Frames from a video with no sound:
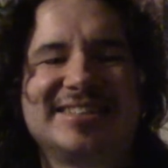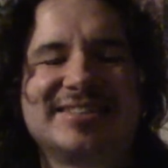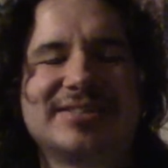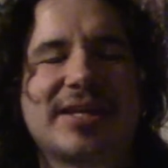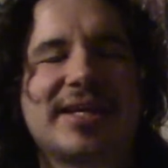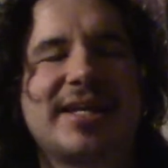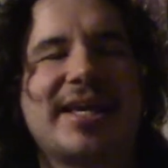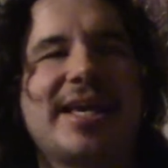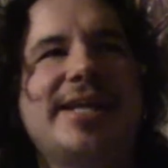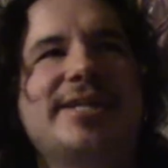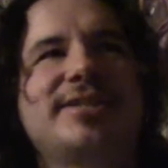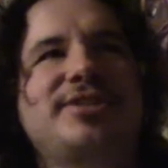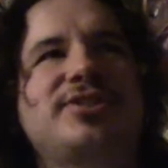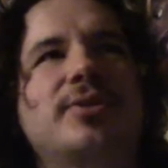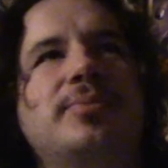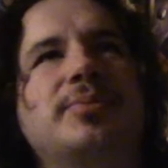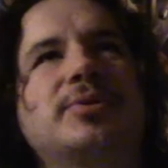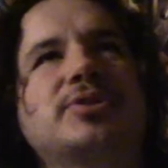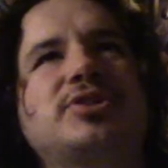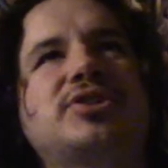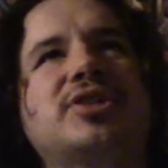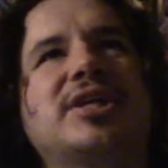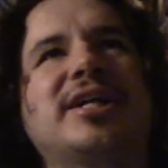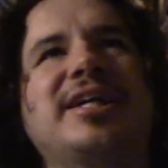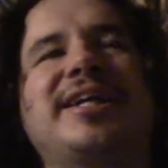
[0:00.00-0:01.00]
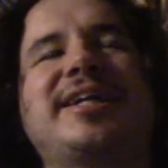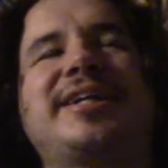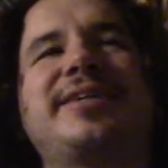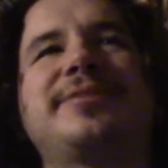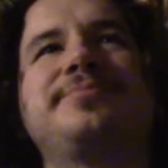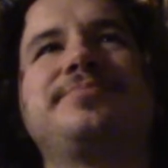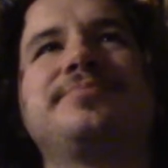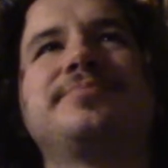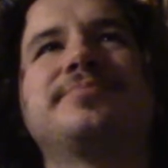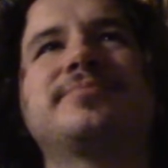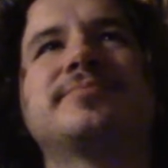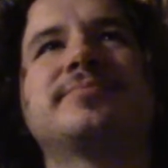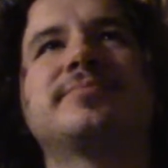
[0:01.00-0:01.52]
It's almost like
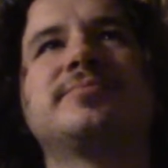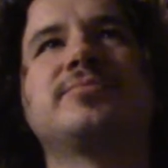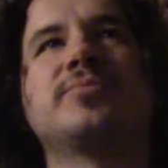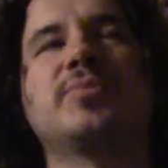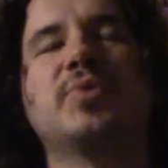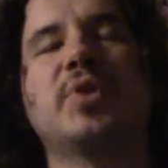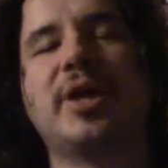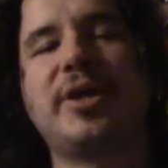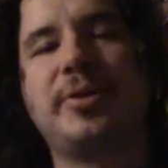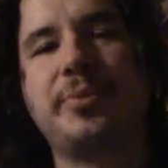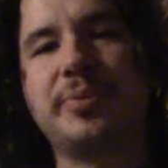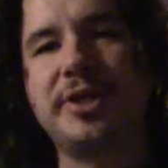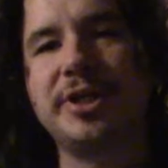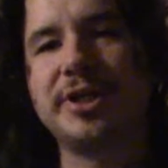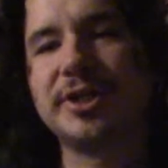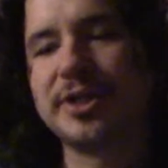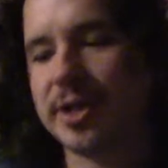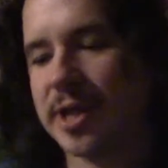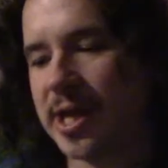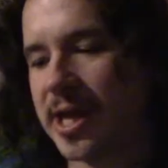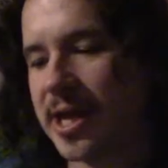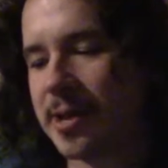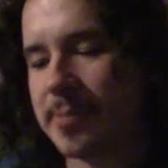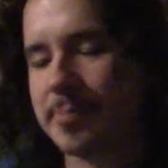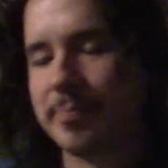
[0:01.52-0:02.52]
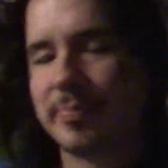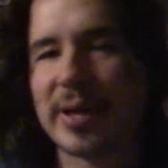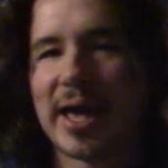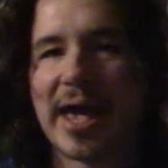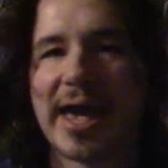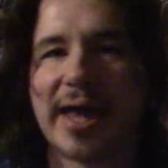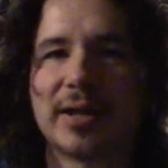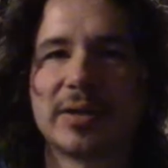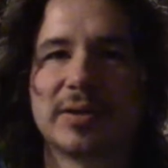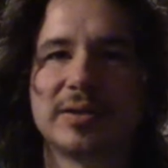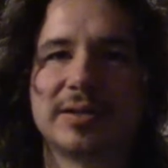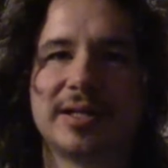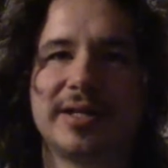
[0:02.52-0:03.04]
when you're in a
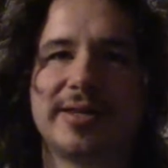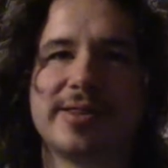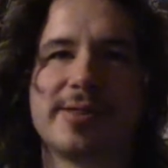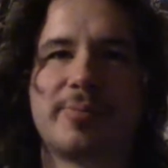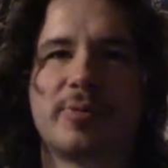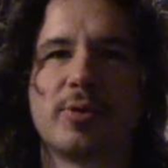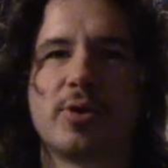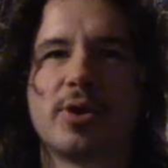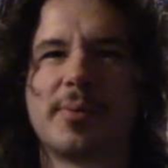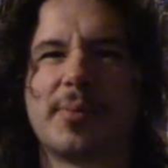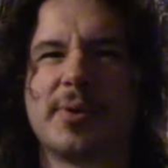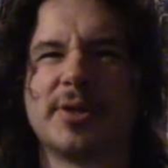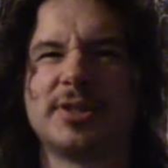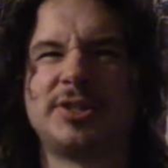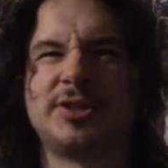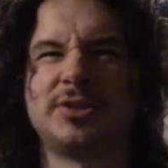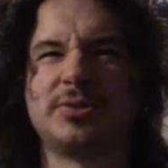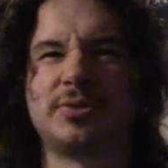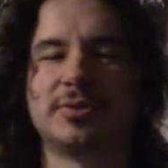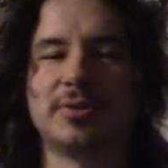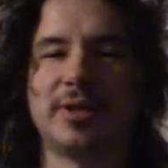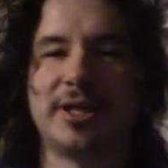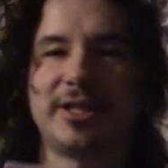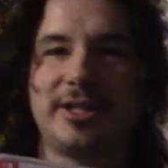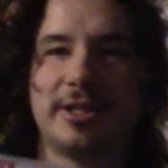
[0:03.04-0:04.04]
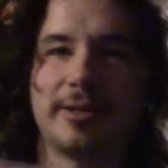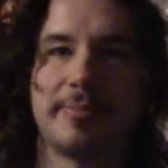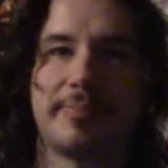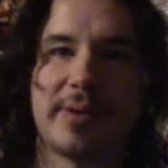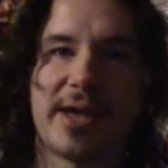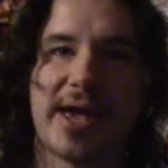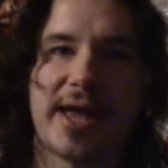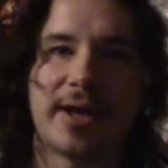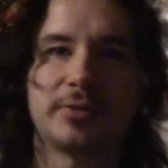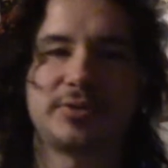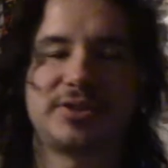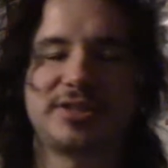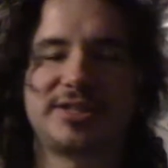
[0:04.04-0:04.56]
battle and the Pokemon's doing, their
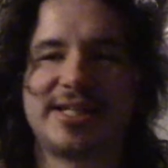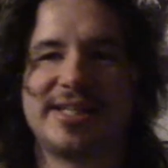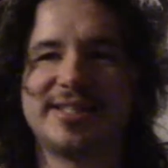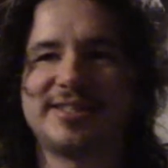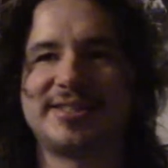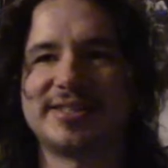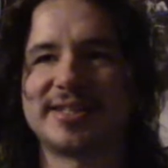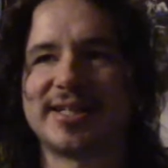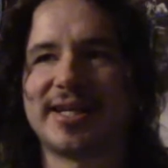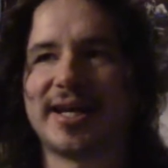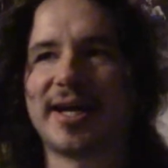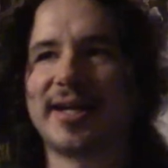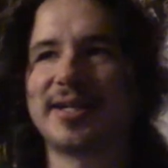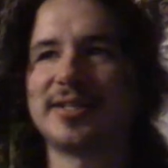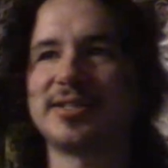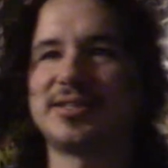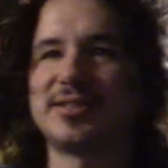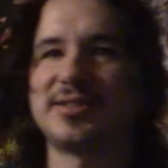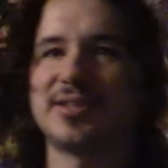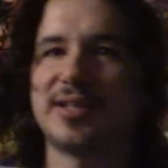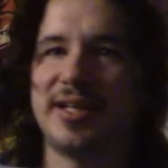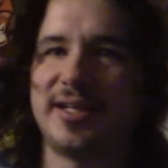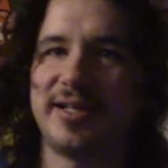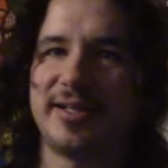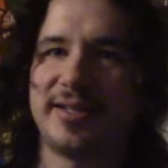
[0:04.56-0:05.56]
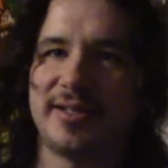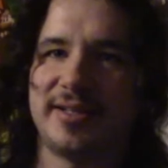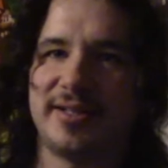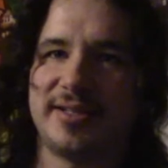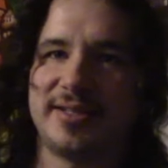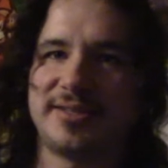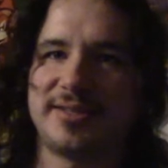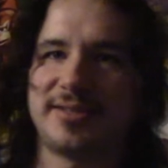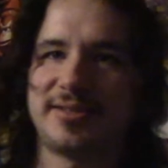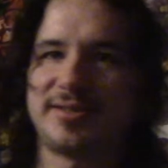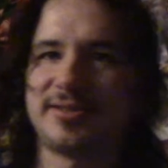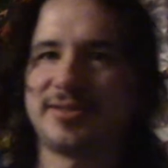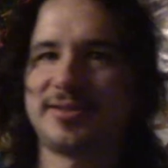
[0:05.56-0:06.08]
battle stance, they're kind of just like
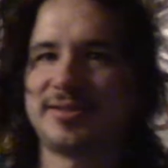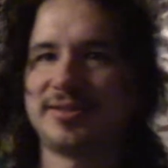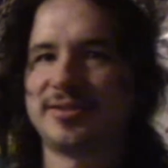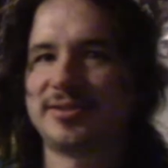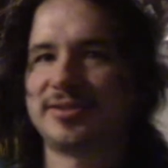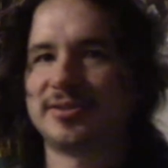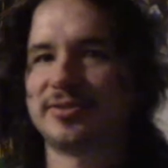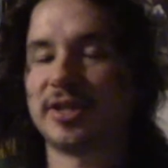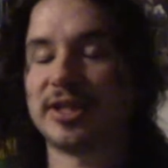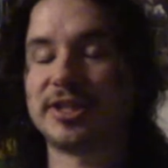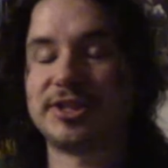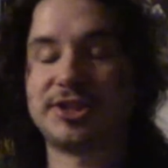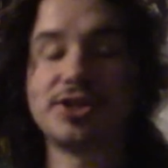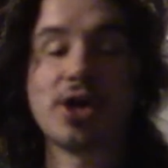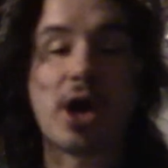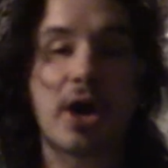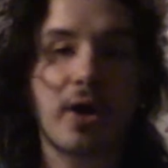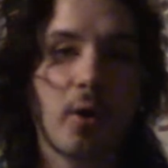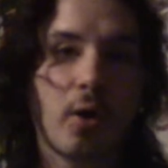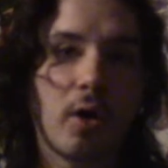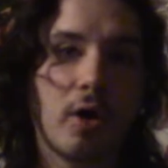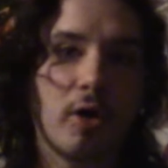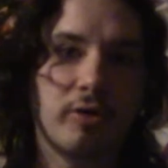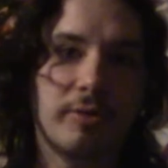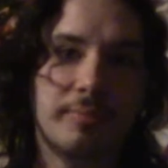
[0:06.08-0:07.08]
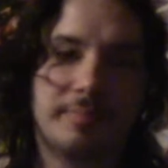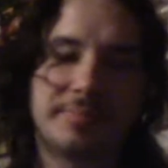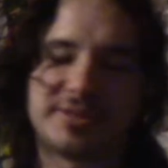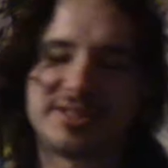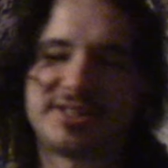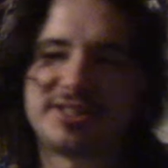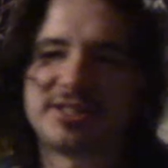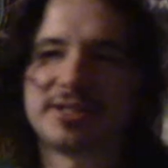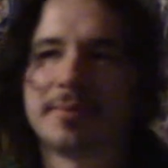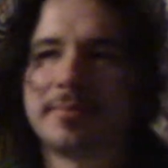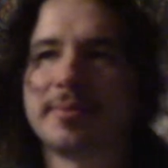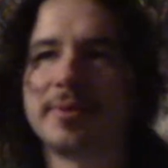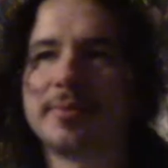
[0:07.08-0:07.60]
this. It's not all of them, but
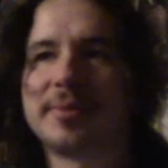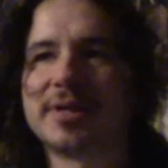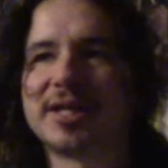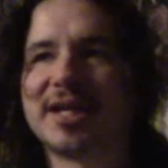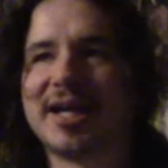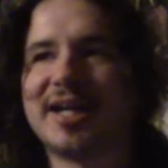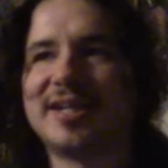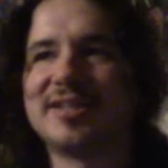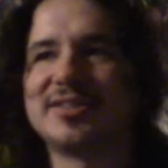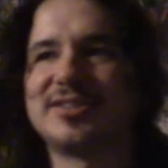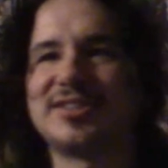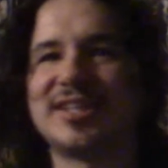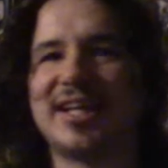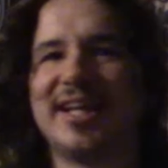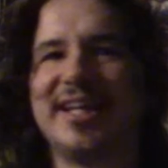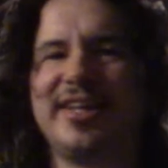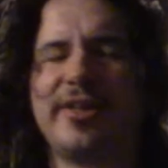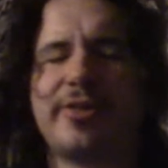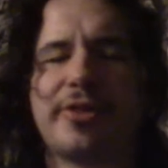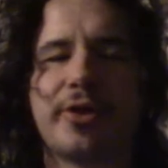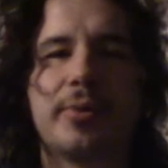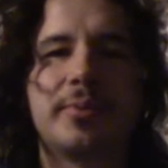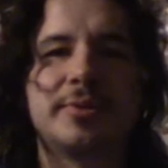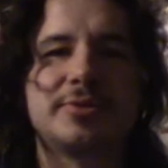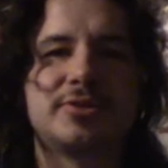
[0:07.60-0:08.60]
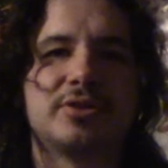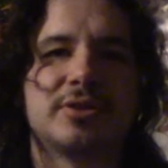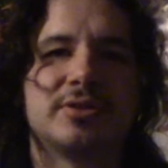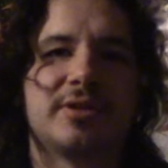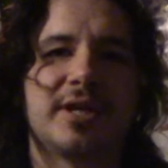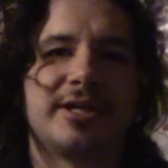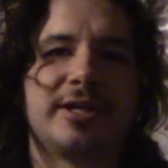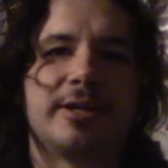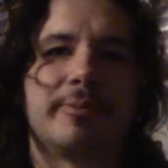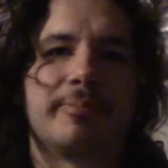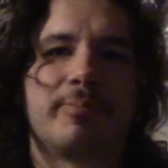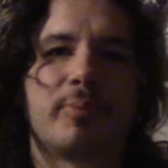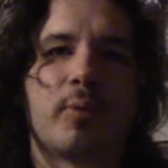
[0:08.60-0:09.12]
some of them are kind of just they almost look like
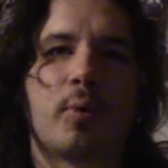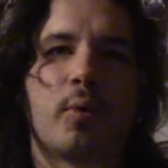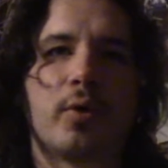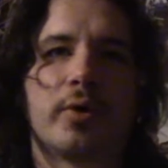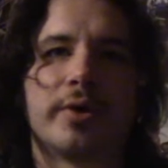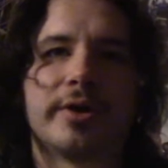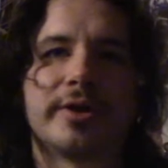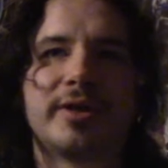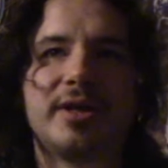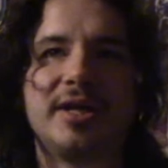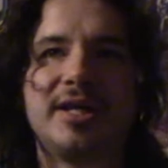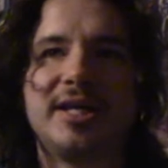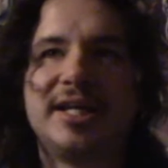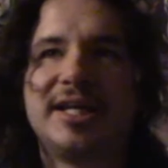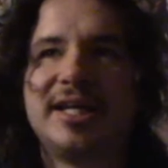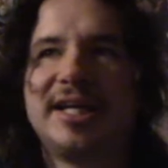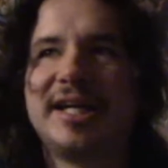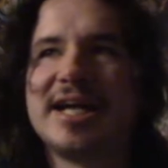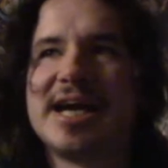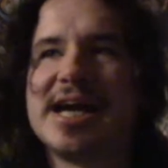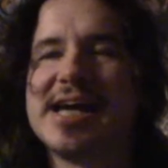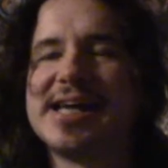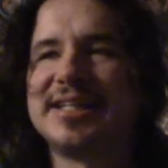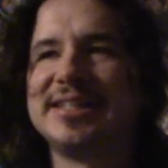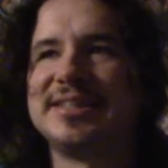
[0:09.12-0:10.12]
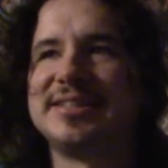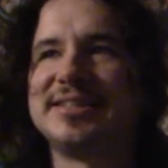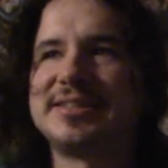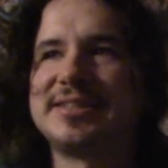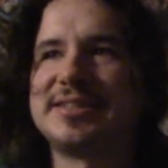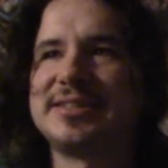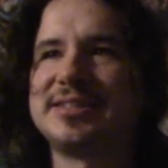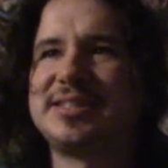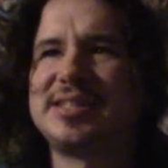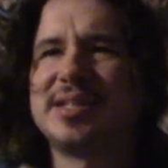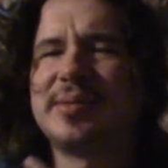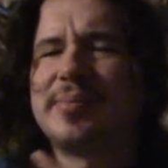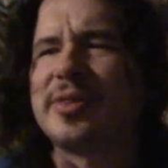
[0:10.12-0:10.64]
they're bored. And
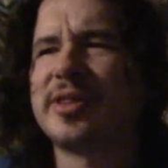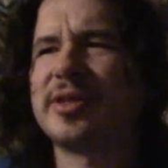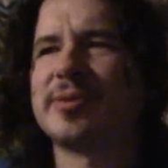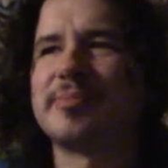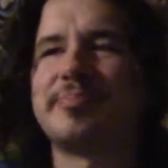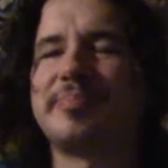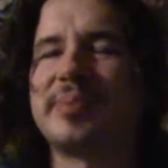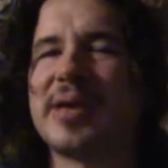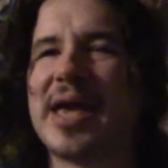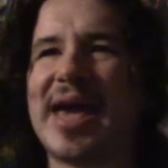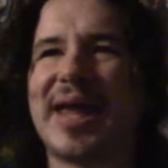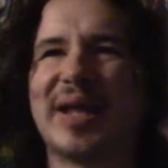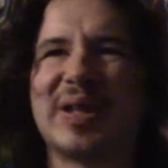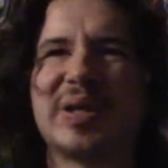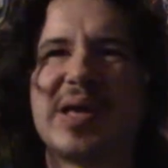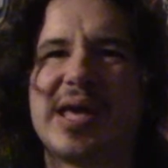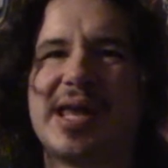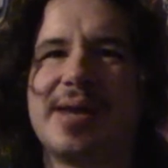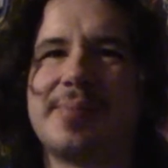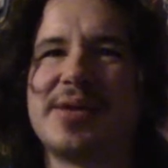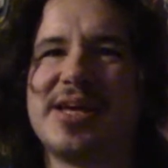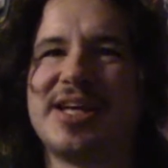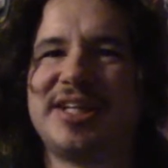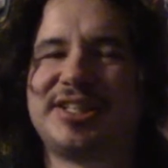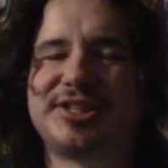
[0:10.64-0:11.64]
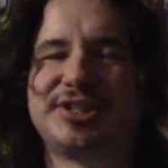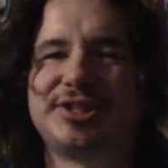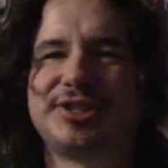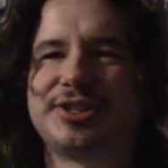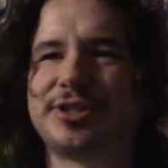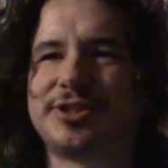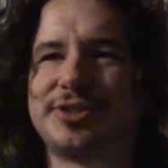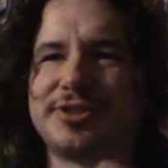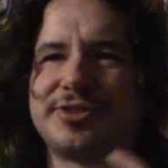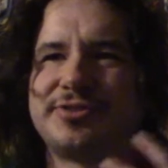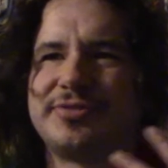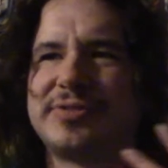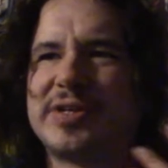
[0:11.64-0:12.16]
some of the battle animations are
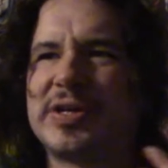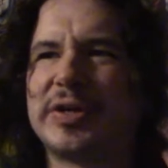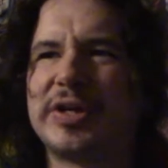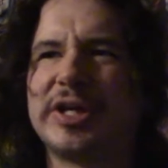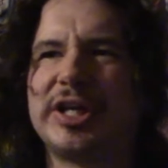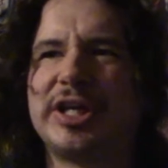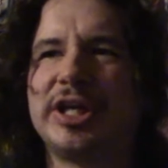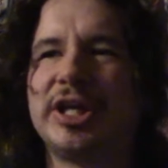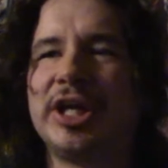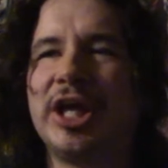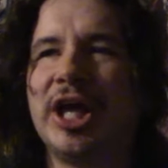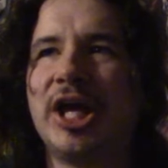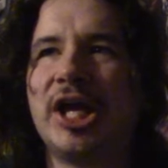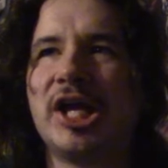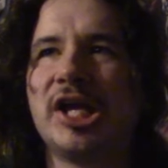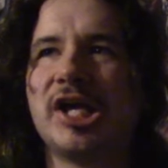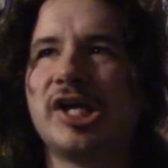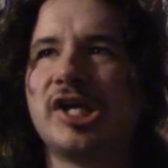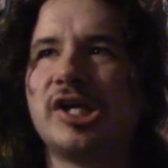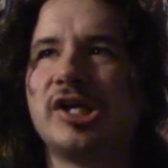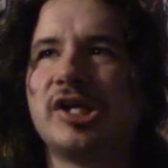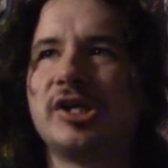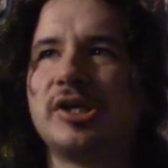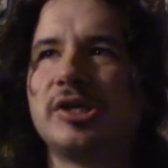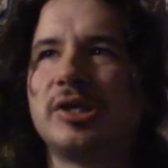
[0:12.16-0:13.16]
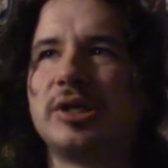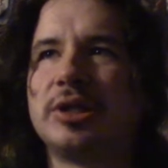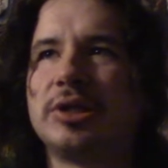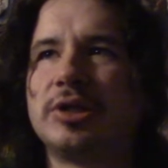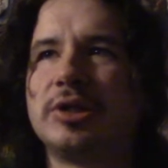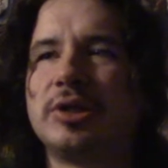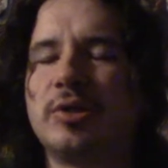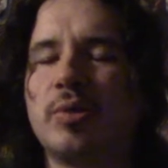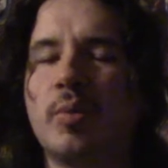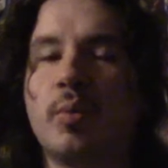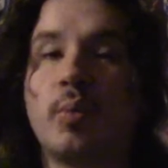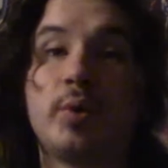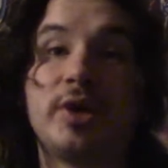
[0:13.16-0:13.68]
just very
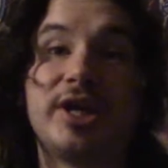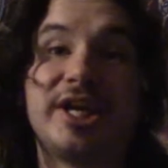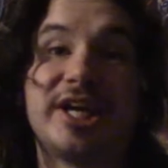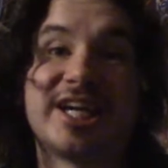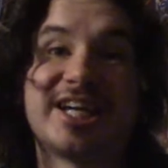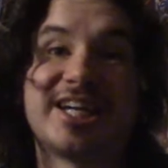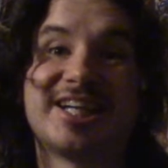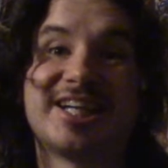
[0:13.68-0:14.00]
weak.